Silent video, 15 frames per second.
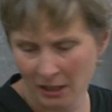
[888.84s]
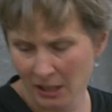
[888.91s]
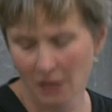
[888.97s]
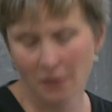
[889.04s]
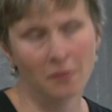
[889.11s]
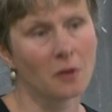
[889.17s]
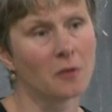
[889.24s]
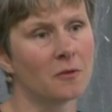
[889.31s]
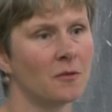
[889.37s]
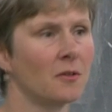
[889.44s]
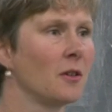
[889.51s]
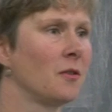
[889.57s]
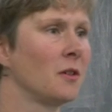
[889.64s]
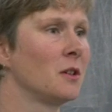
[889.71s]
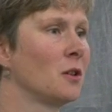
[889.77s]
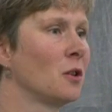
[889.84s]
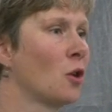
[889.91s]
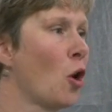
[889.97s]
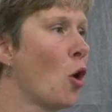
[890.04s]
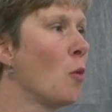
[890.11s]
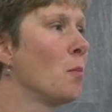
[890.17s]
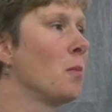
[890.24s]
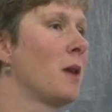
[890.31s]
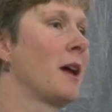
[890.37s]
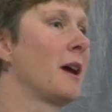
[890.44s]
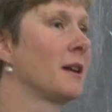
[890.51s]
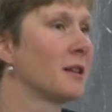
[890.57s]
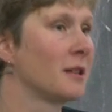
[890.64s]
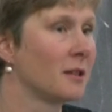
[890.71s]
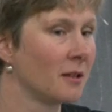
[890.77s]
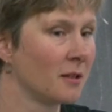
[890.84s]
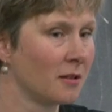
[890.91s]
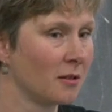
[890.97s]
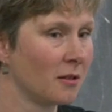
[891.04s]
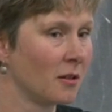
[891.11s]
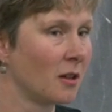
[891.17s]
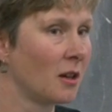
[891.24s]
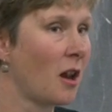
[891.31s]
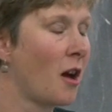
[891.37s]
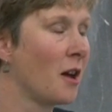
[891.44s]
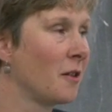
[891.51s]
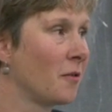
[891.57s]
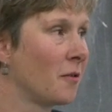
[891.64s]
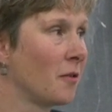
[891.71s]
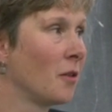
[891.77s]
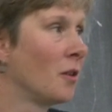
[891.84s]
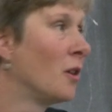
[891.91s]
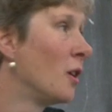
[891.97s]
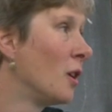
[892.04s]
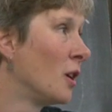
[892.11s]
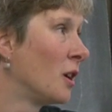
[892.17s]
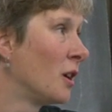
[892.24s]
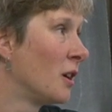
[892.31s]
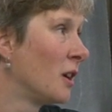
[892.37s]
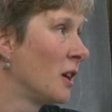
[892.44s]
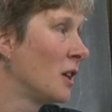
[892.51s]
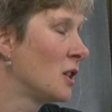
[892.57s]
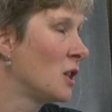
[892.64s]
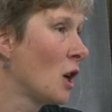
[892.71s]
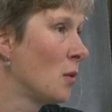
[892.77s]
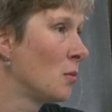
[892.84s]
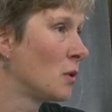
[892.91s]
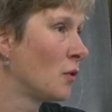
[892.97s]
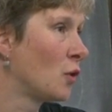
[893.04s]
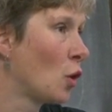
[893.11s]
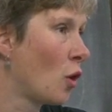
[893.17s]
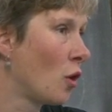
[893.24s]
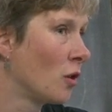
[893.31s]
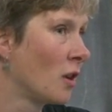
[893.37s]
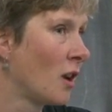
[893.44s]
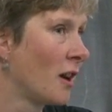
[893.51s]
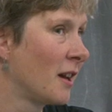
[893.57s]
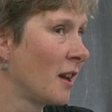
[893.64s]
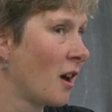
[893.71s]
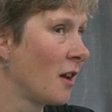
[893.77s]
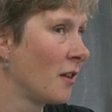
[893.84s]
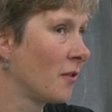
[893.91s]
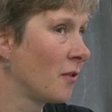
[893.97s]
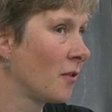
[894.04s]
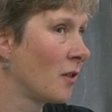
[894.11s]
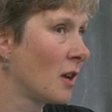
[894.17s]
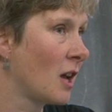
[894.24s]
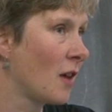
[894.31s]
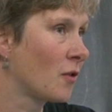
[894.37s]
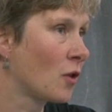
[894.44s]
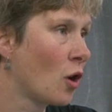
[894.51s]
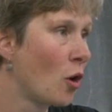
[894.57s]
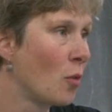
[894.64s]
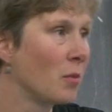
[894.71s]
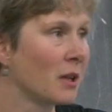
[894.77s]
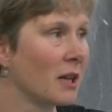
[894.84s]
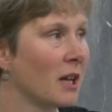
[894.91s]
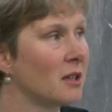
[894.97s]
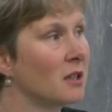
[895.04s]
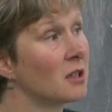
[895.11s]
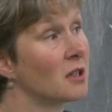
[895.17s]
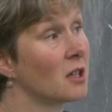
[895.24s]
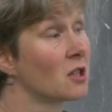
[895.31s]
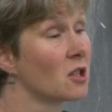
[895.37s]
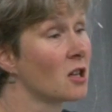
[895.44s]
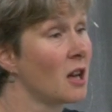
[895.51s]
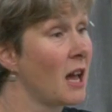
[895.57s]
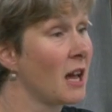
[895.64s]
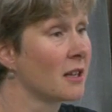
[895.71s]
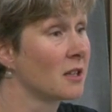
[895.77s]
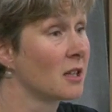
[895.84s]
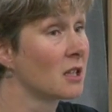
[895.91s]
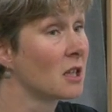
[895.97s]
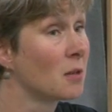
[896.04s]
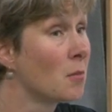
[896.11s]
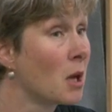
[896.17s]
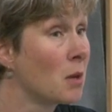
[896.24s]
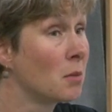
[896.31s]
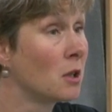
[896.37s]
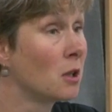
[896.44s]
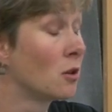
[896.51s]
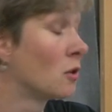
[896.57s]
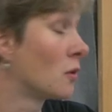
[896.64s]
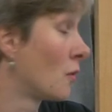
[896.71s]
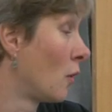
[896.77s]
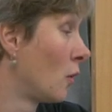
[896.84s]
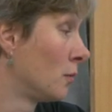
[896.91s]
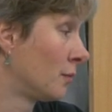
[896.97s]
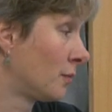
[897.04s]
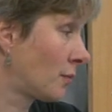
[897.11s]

live a vivid and complex life in terms of your online life and have complicated digital assets, it may be useful.